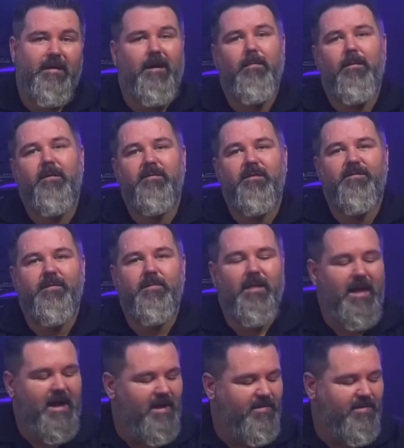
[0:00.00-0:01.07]
How long does it
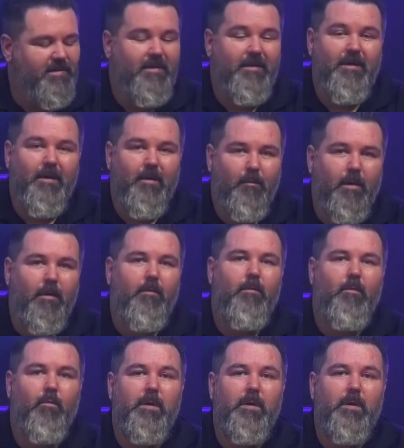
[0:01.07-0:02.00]
last? Well,